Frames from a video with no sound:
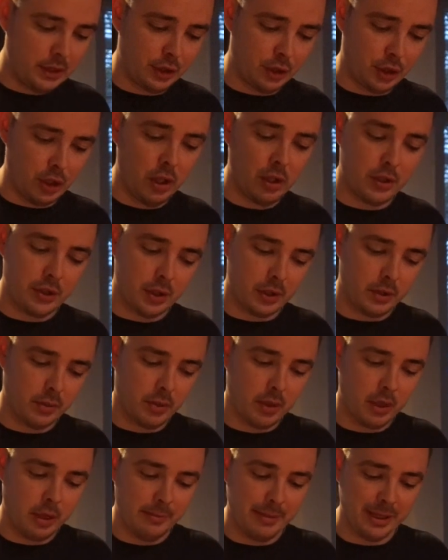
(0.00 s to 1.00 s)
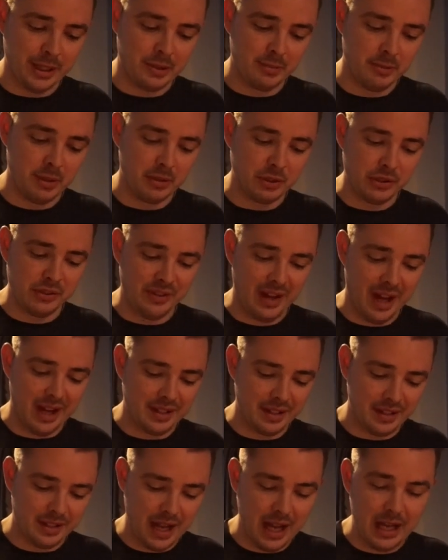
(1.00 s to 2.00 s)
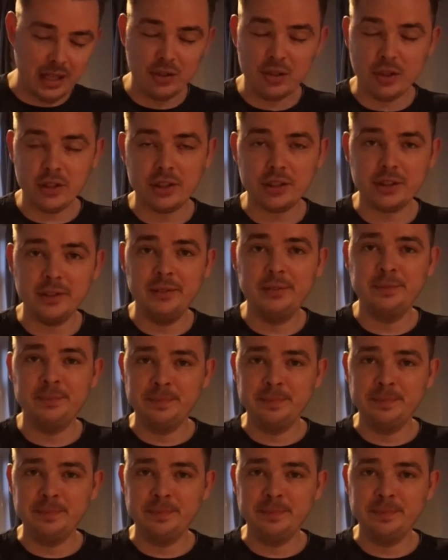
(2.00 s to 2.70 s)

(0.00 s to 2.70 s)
It's good. One of the best meals we've had in ages.